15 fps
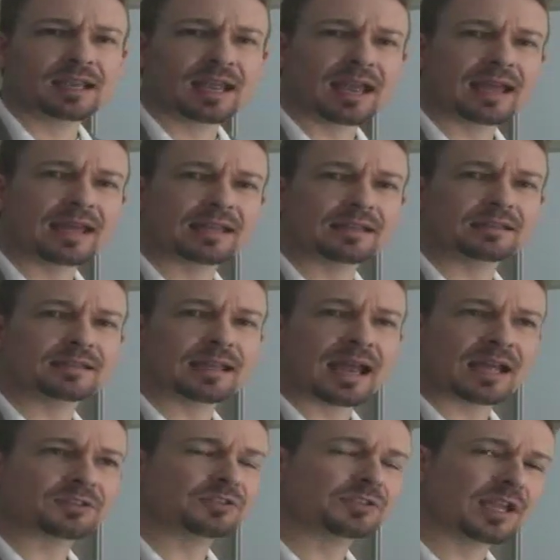and
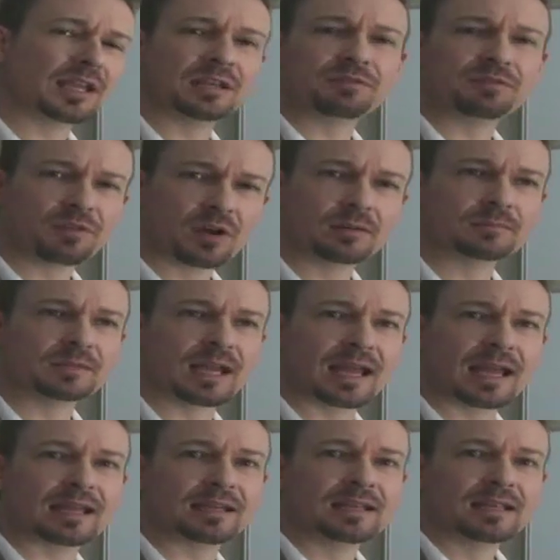ascertaining from
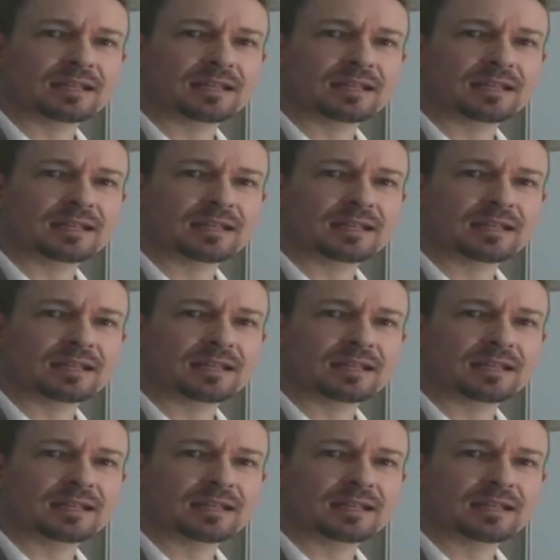that